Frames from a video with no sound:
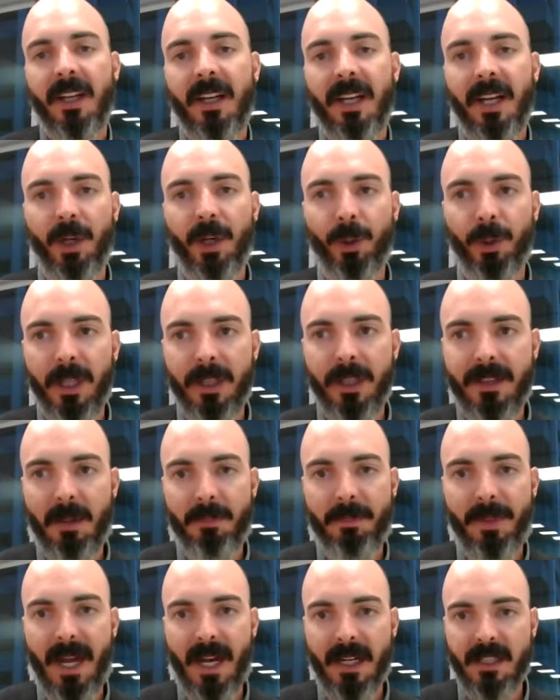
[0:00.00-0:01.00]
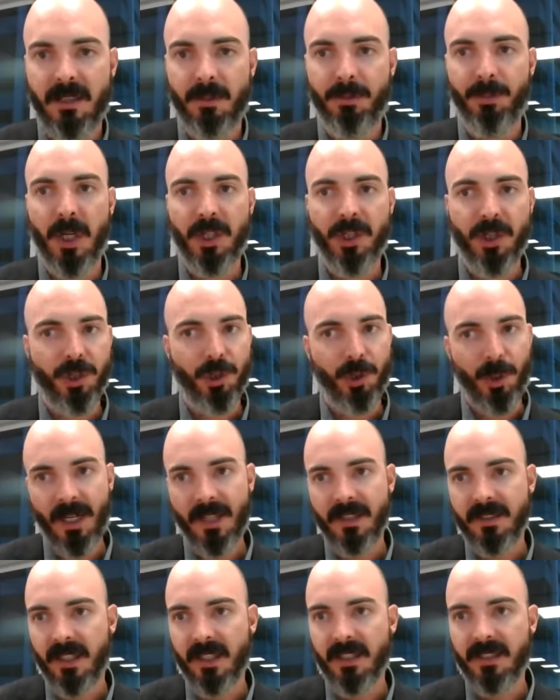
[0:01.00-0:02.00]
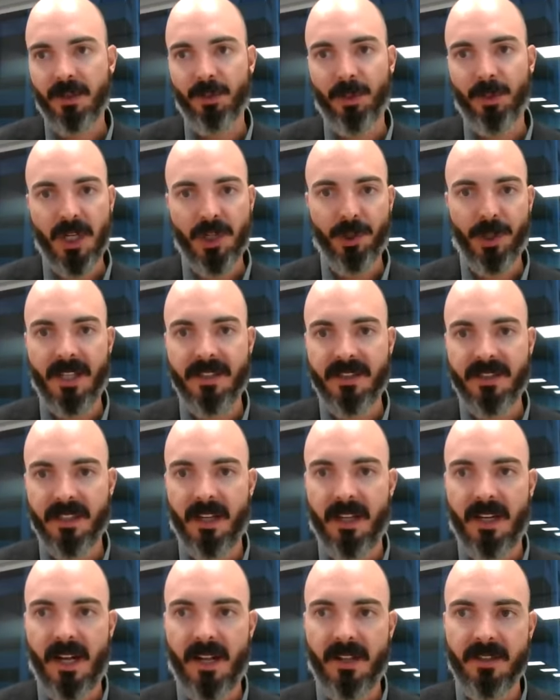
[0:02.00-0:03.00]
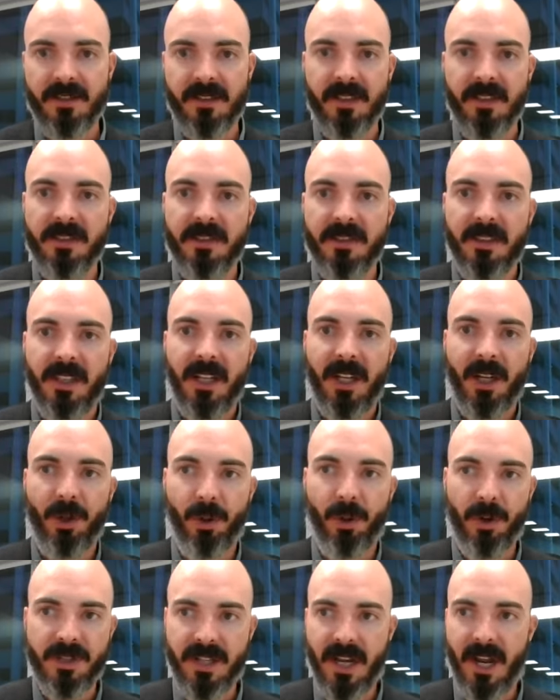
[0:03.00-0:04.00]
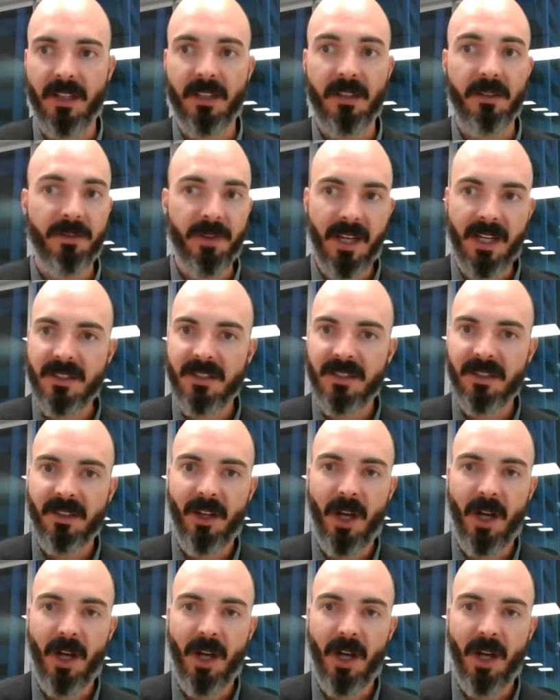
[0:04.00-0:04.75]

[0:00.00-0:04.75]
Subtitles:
and correlate that back to pressure transient and rate transient analysis in order to elevate